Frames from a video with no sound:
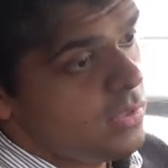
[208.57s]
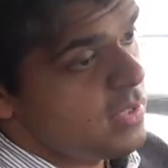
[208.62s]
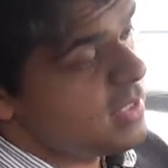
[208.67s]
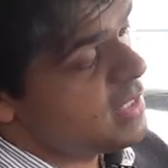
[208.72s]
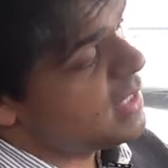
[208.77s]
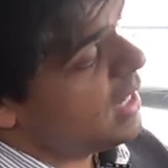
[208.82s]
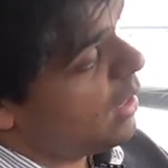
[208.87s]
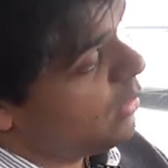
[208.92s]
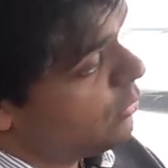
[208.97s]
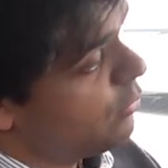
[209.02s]
the
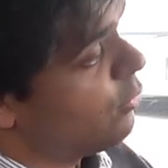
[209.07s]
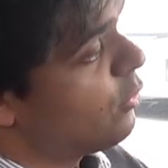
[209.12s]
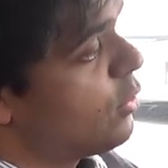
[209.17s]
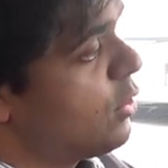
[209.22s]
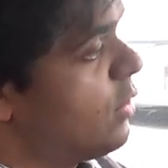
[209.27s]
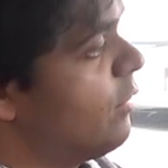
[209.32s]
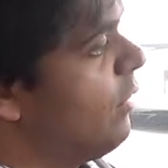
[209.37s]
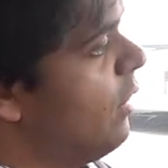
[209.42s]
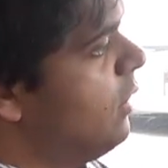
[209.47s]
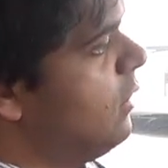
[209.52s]
sound,
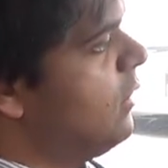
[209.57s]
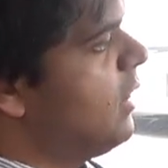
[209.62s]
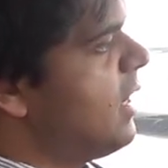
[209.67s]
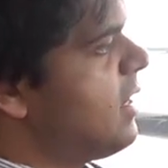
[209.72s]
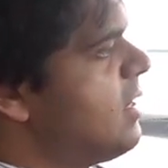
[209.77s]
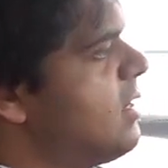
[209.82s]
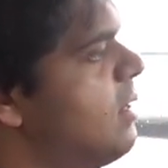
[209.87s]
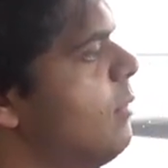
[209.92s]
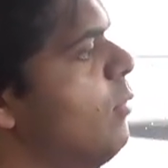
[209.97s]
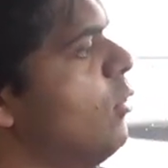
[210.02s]
first of all,
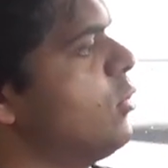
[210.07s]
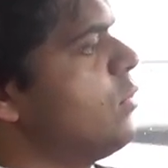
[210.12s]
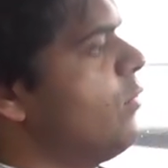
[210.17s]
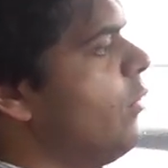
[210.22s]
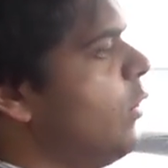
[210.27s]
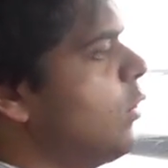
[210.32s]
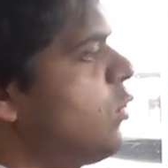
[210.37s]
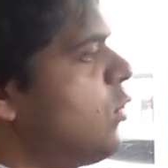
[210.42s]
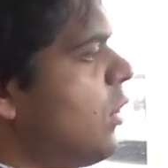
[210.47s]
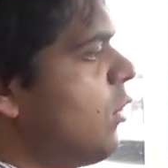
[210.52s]
that's the most
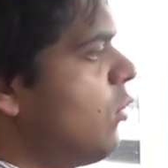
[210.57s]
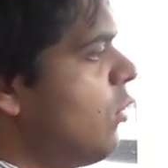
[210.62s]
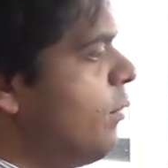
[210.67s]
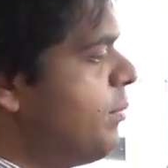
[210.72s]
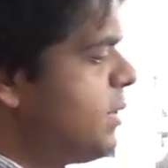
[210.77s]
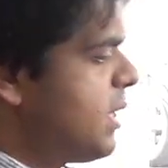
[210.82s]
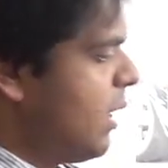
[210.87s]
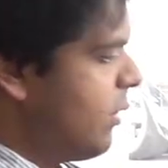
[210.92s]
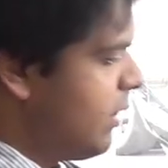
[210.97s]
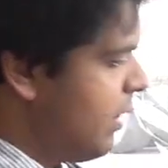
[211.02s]
Volkswagen
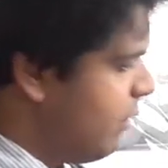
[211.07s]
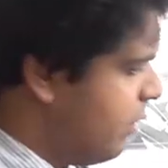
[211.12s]
Group sound